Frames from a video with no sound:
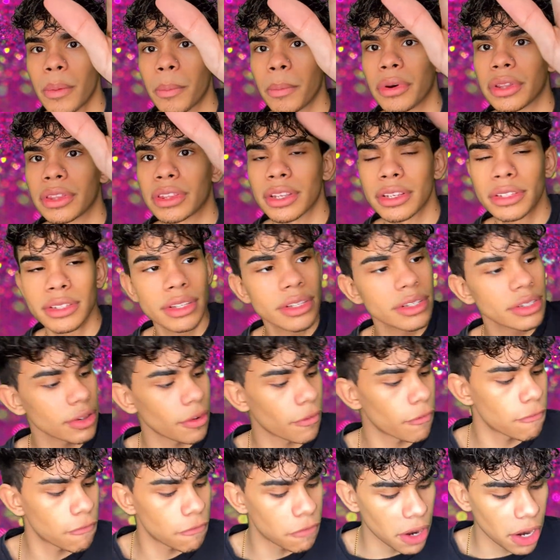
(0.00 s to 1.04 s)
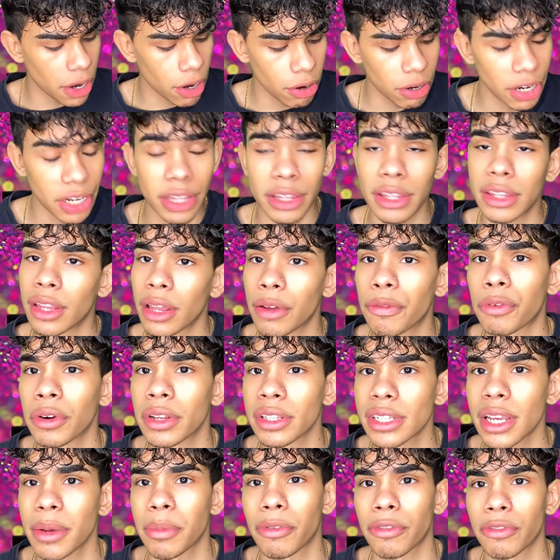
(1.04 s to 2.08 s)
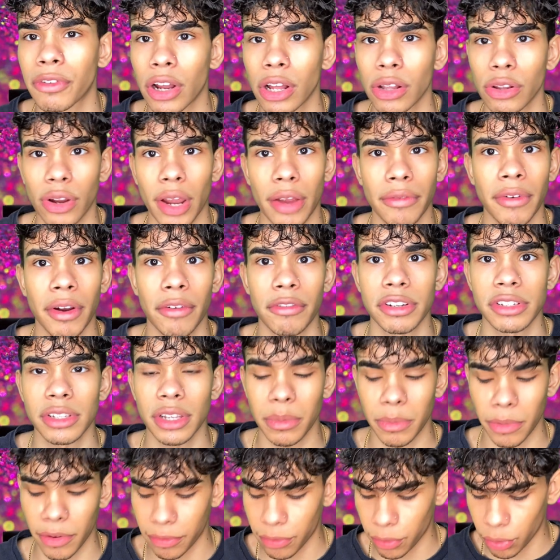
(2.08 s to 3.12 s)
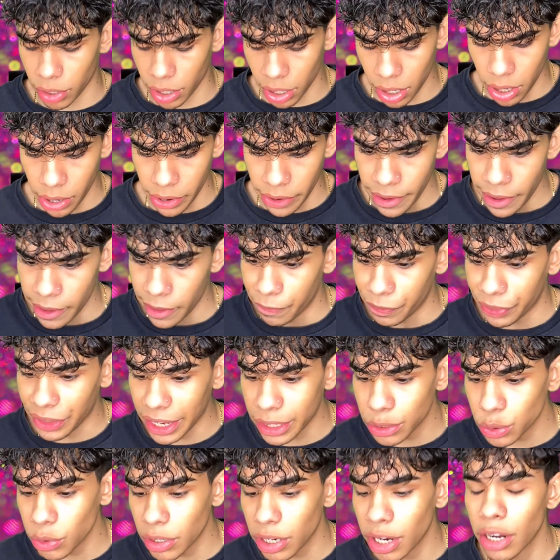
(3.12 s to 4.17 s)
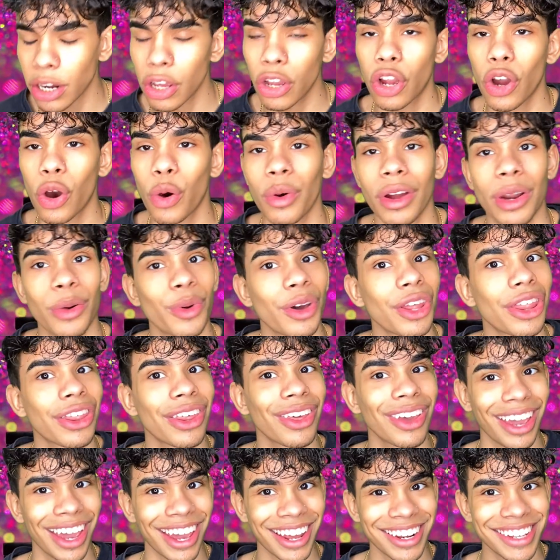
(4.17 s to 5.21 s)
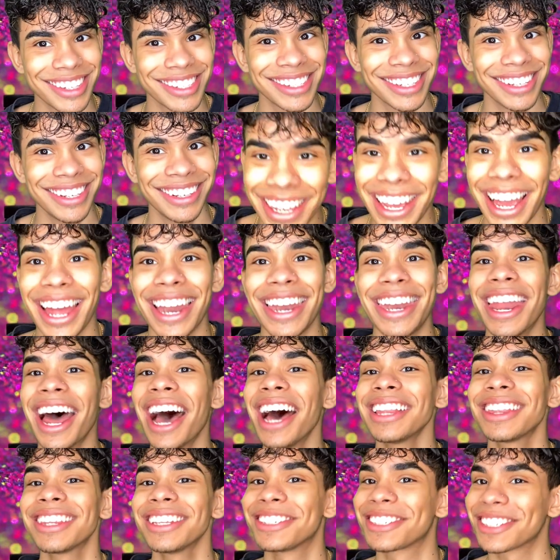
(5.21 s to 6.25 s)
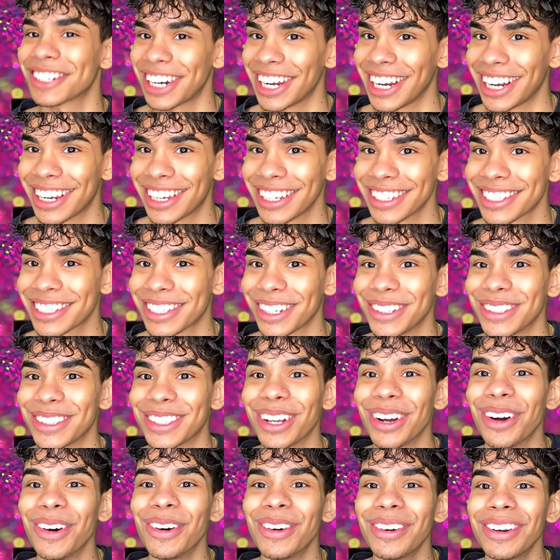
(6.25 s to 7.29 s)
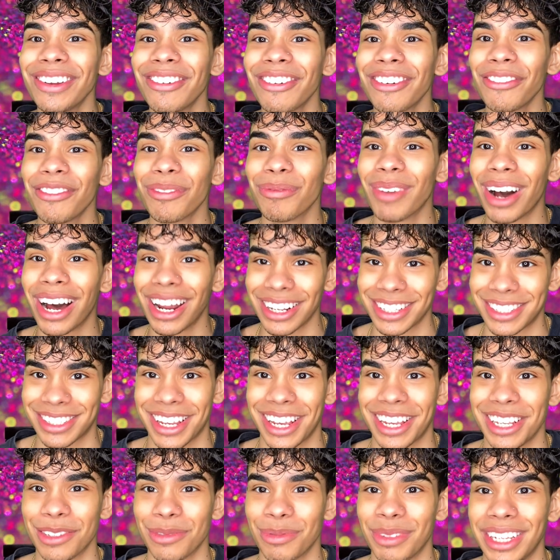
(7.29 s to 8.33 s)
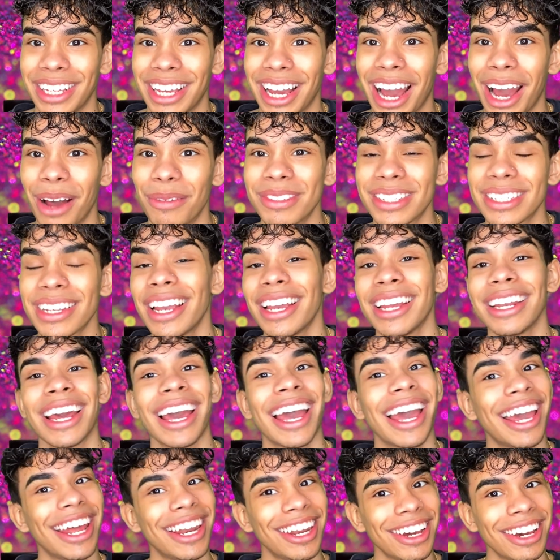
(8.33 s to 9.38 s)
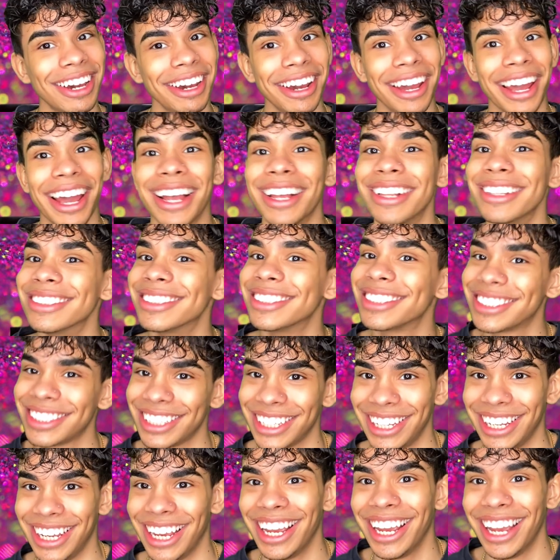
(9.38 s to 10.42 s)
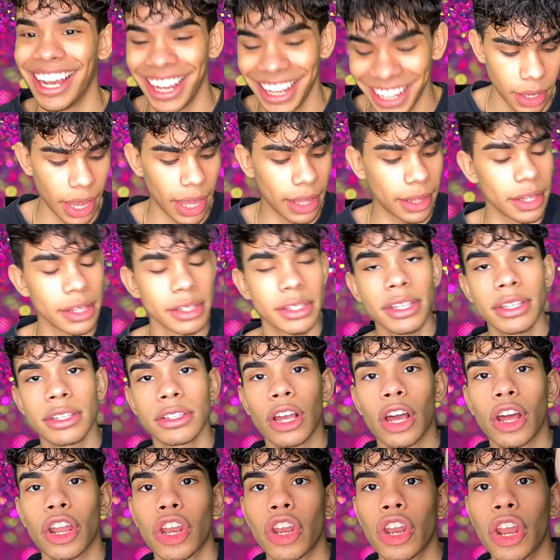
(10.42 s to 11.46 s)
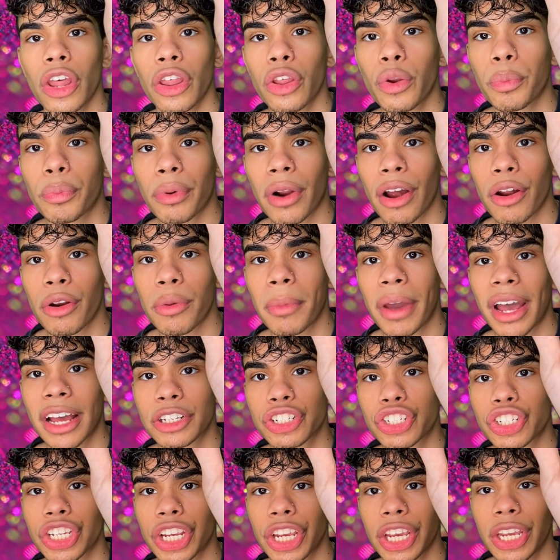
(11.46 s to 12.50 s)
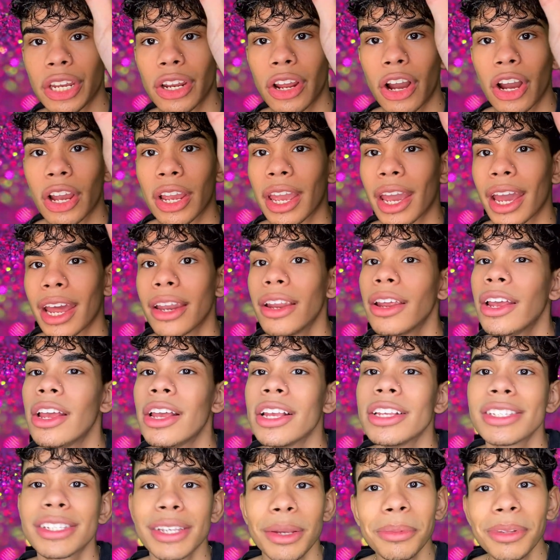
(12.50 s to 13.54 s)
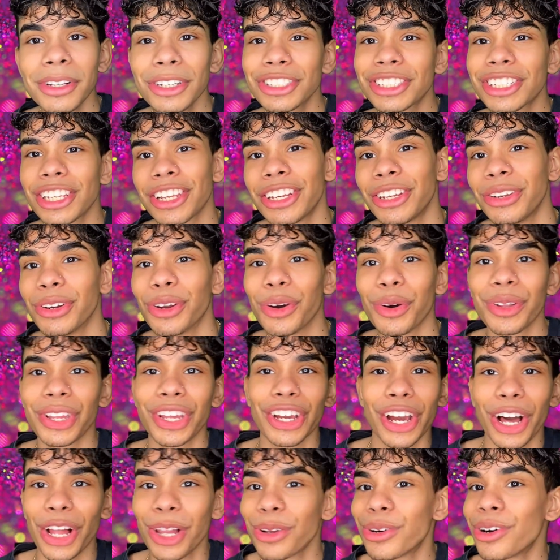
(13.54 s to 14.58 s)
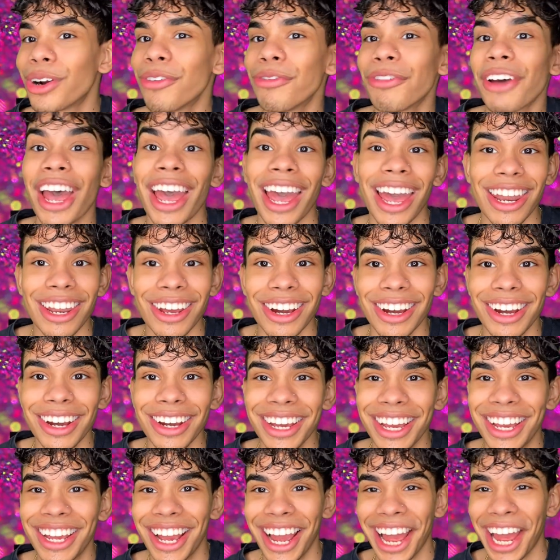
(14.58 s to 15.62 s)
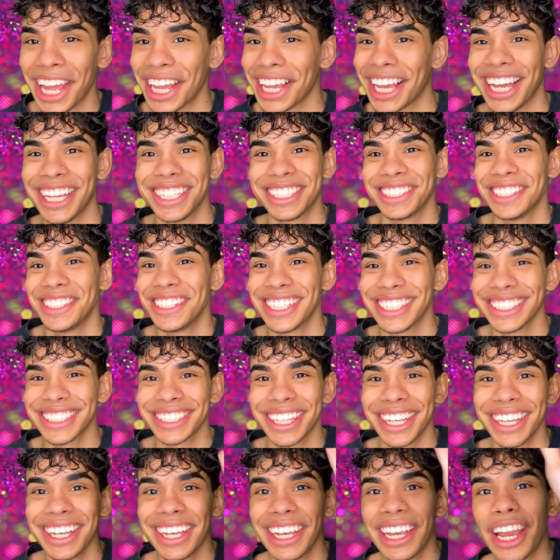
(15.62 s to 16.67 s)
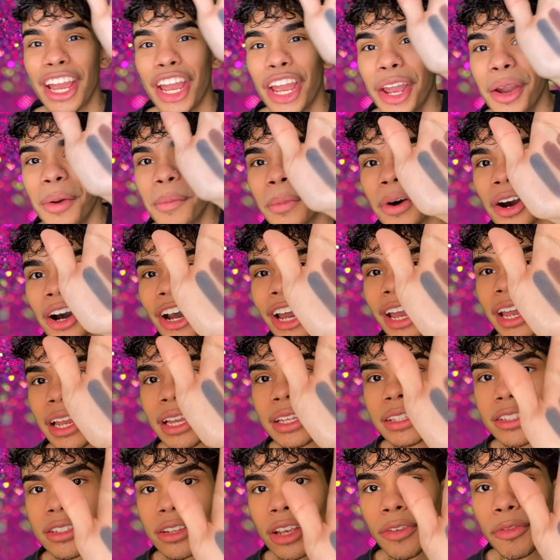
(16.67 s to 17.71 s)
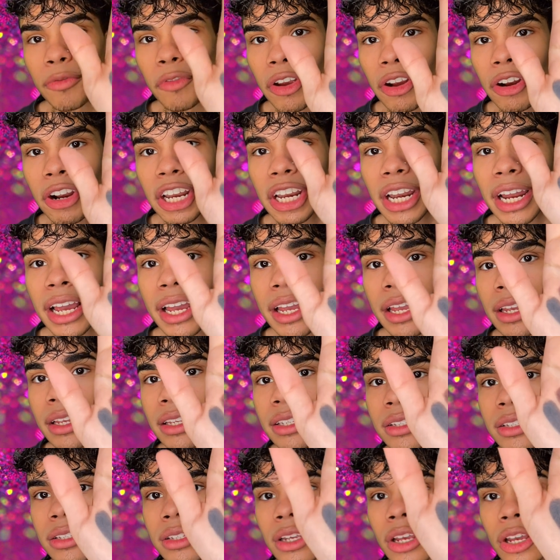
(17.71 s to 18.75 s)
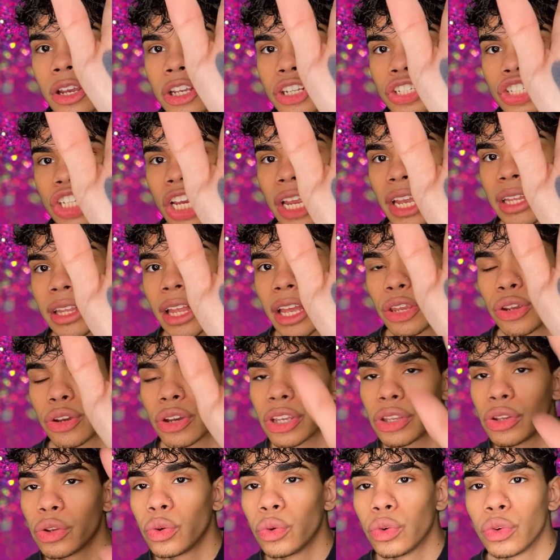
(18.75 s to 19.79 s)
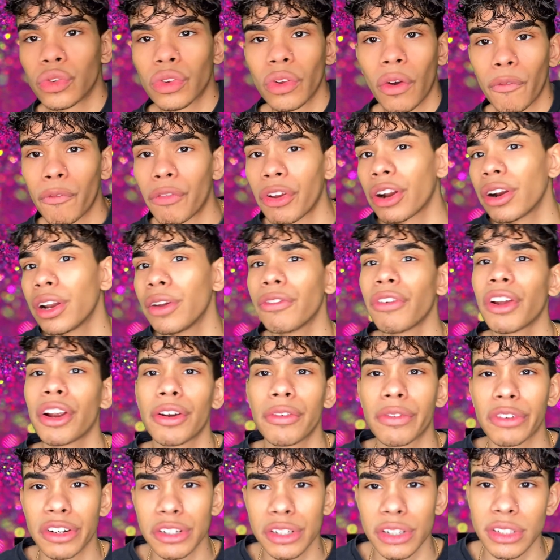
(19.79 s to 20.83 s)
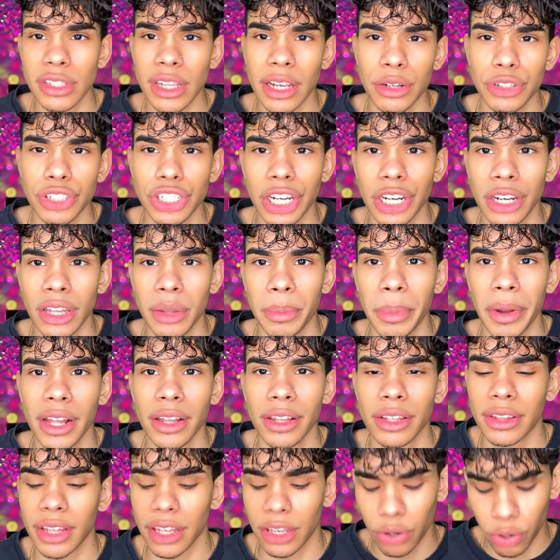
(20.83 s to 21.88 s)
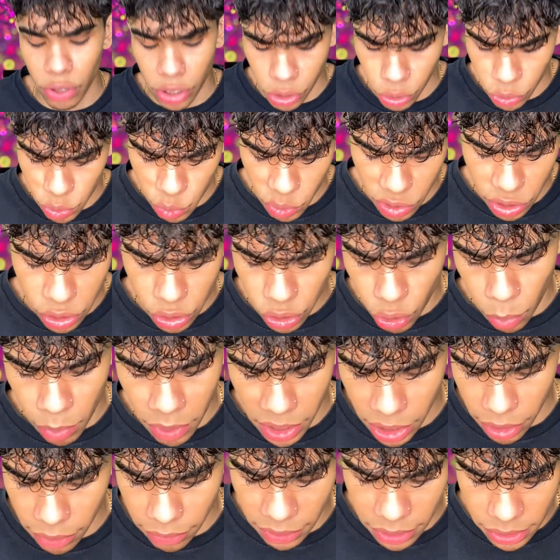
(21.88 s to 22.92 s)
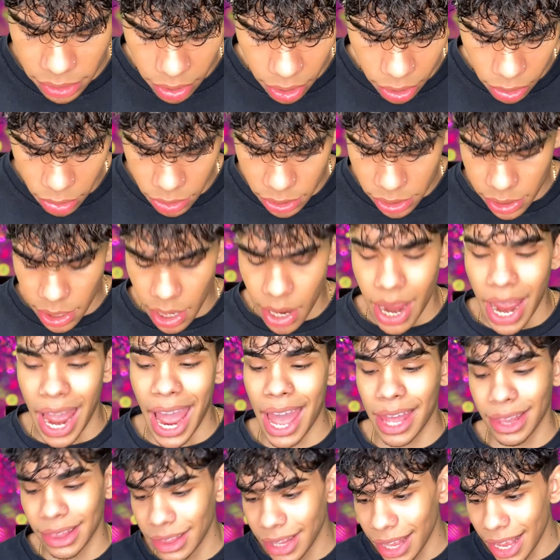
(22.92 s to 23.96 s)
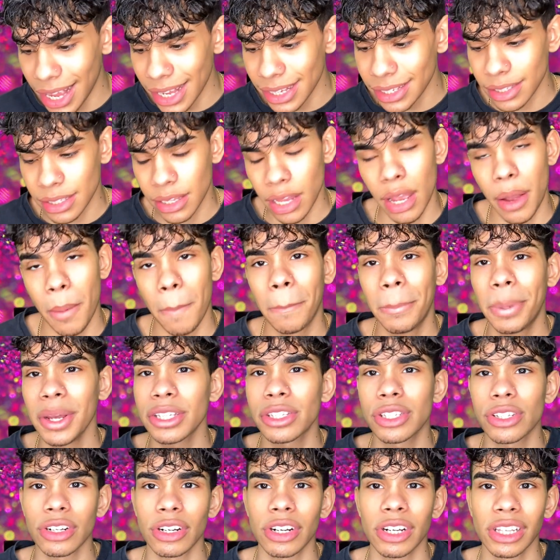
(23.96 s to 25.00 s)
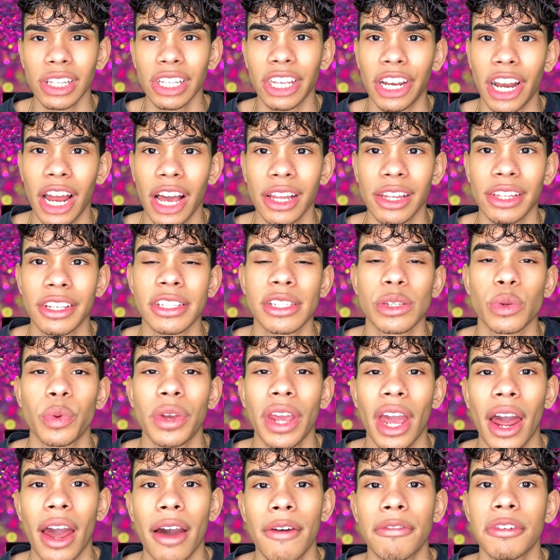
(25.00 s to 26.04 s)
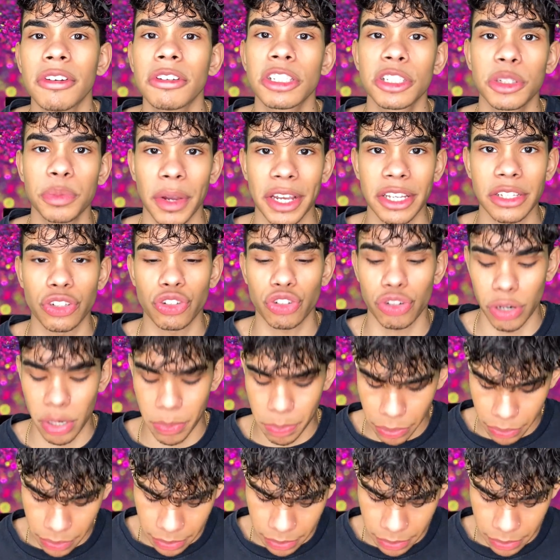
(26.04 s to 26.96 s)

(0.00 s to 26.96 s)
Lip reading: But this is a very different type of color I've never seen before. Next, we're going to go in with Hennessy and not the drink. So don't monetize me. I'm saying henna and C. And this is another brown matte shade. Again, similar to, you know, the color of henna, I guess you could say. But it's a very nice shade that you could use. Very, very versatile shade in the palette that you could use with so many of these colors. And last, but certainly not least, we have Spice Trip.